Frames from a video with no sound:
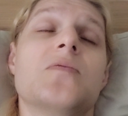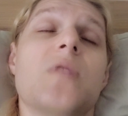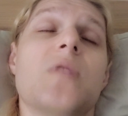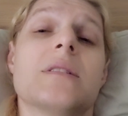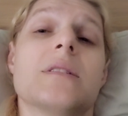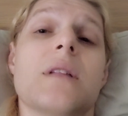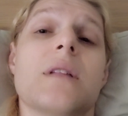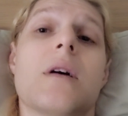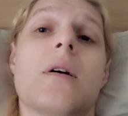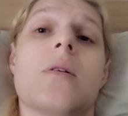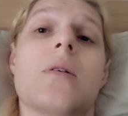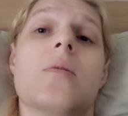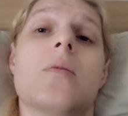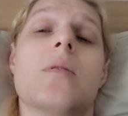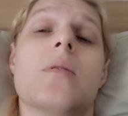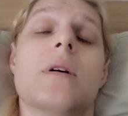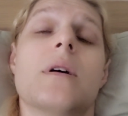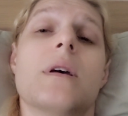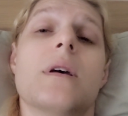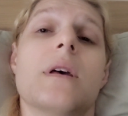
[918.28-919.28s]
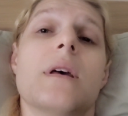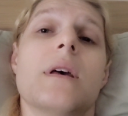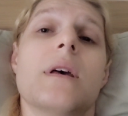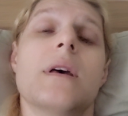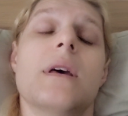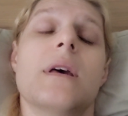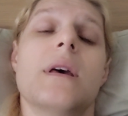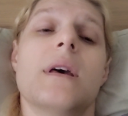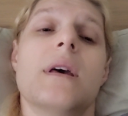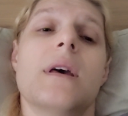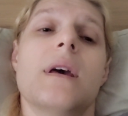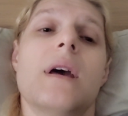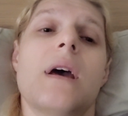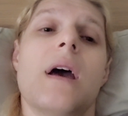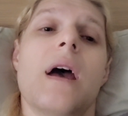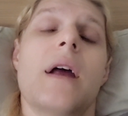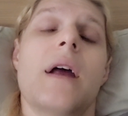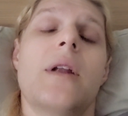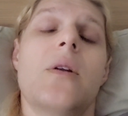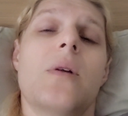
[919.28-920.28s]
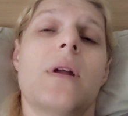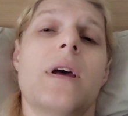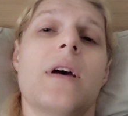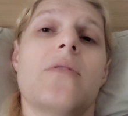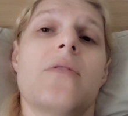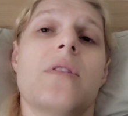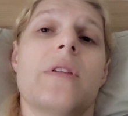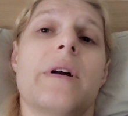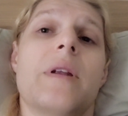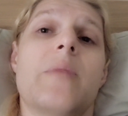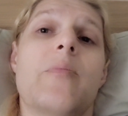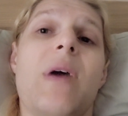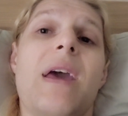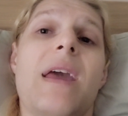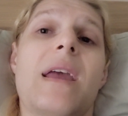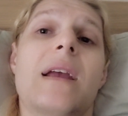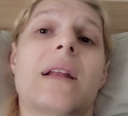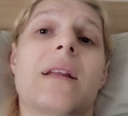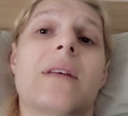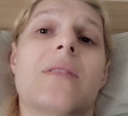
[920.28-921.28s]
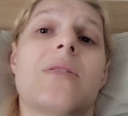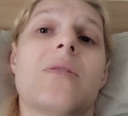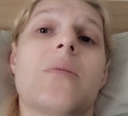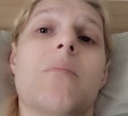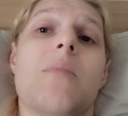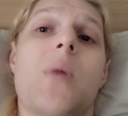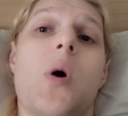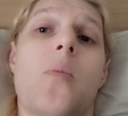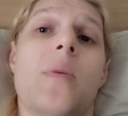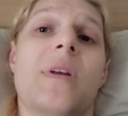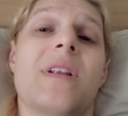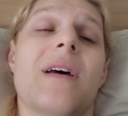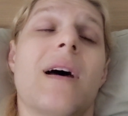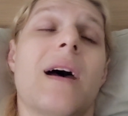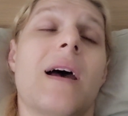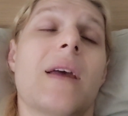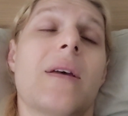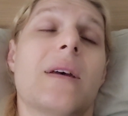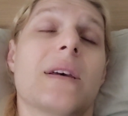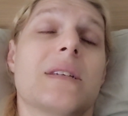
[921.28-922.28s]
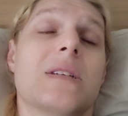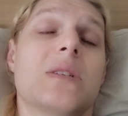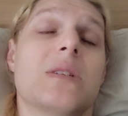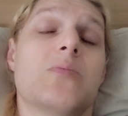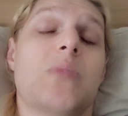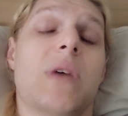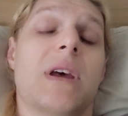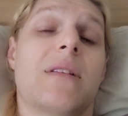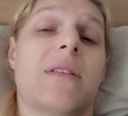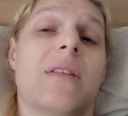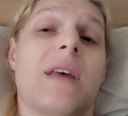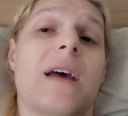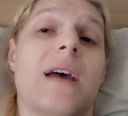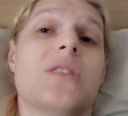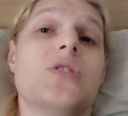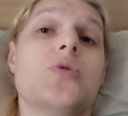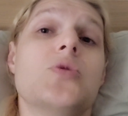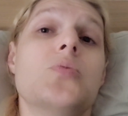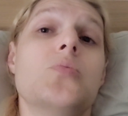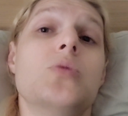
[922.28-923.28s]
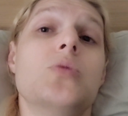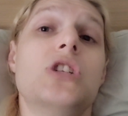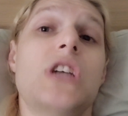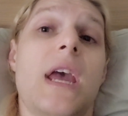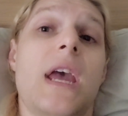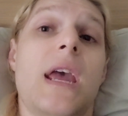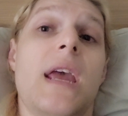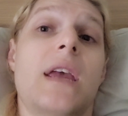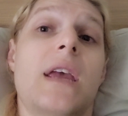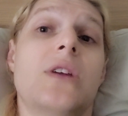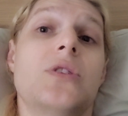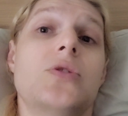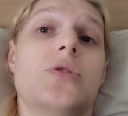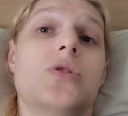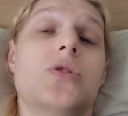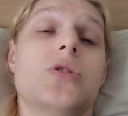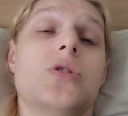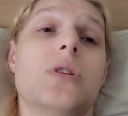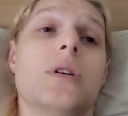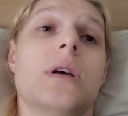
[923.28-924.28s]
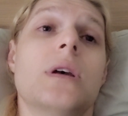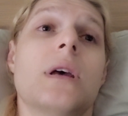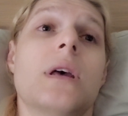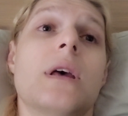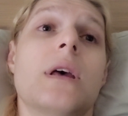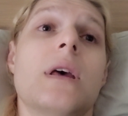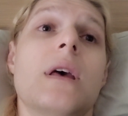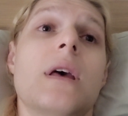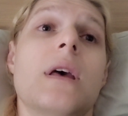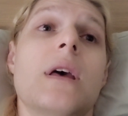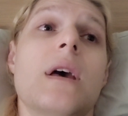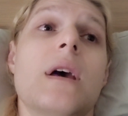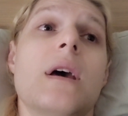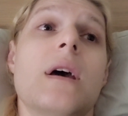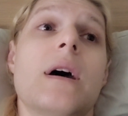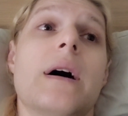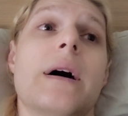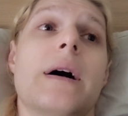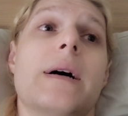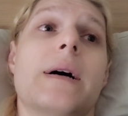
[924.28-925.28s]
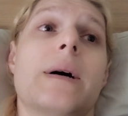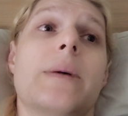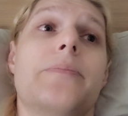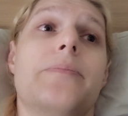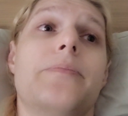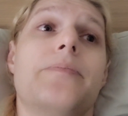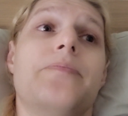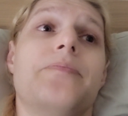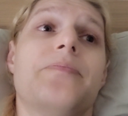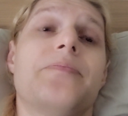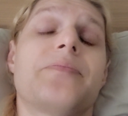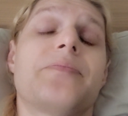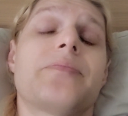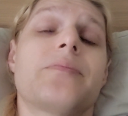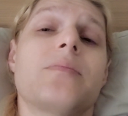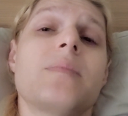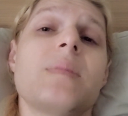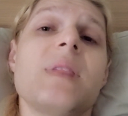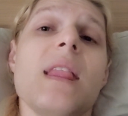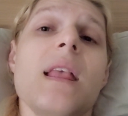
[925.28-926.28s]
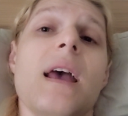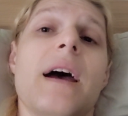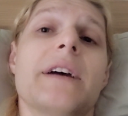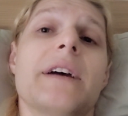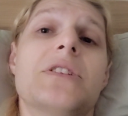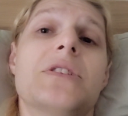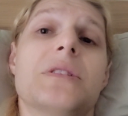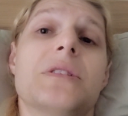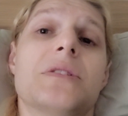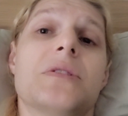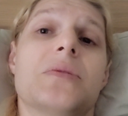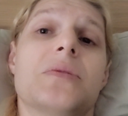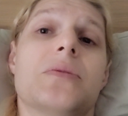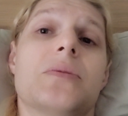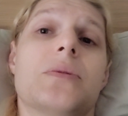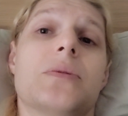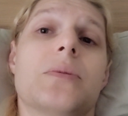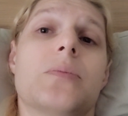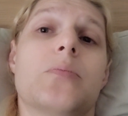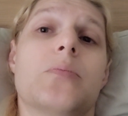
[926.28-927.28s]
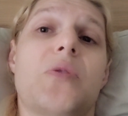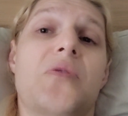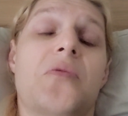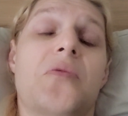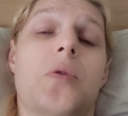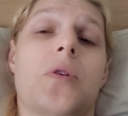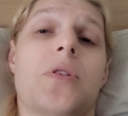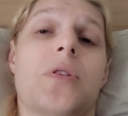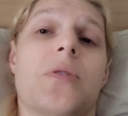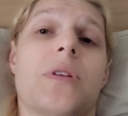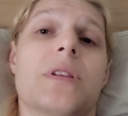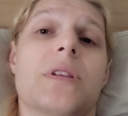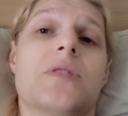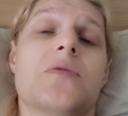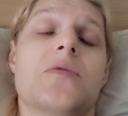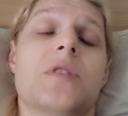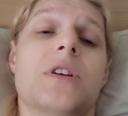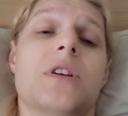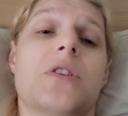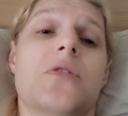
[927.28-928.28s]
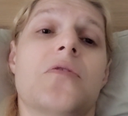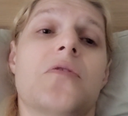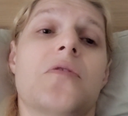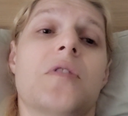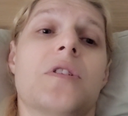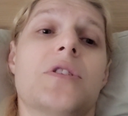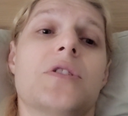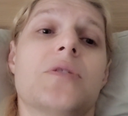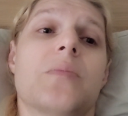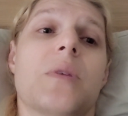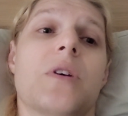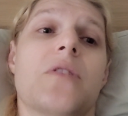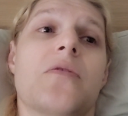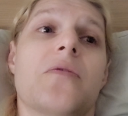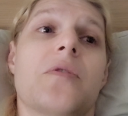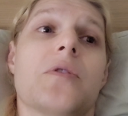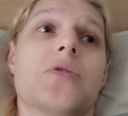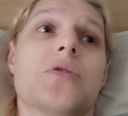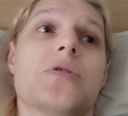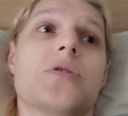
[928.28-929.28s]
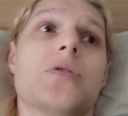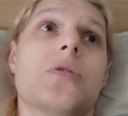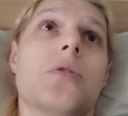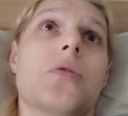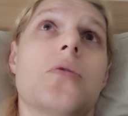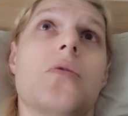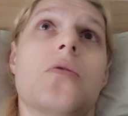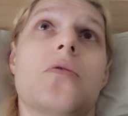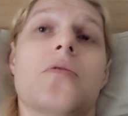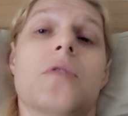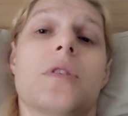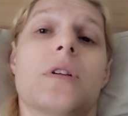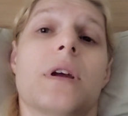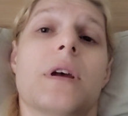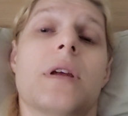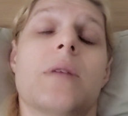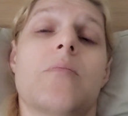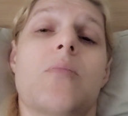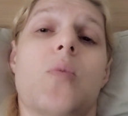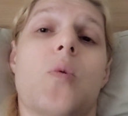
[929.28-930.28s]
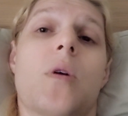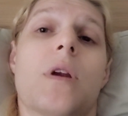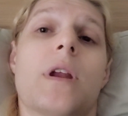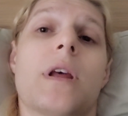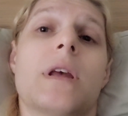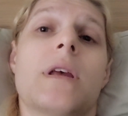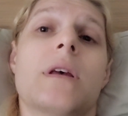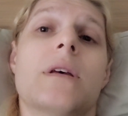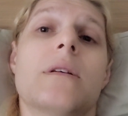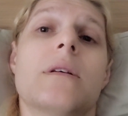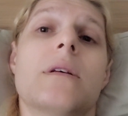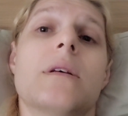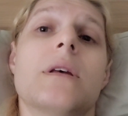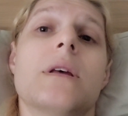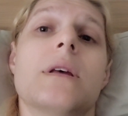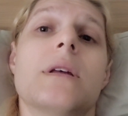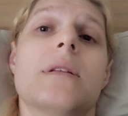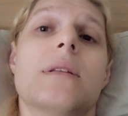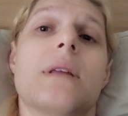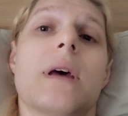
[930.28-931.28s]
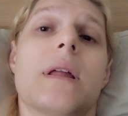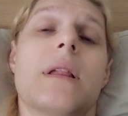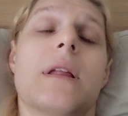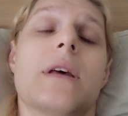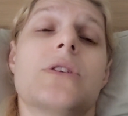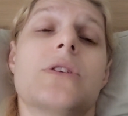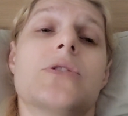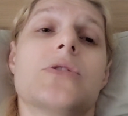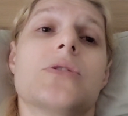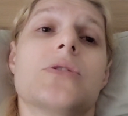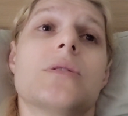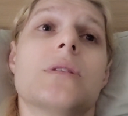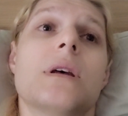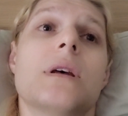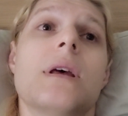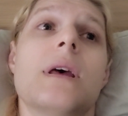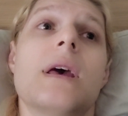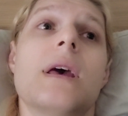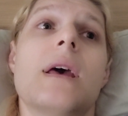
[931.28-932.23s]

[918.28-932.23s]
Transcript: slow. I don't have a lot of pain at the moment. I expect that to change. I just, before doing this video, finished my first overnight morning dilation,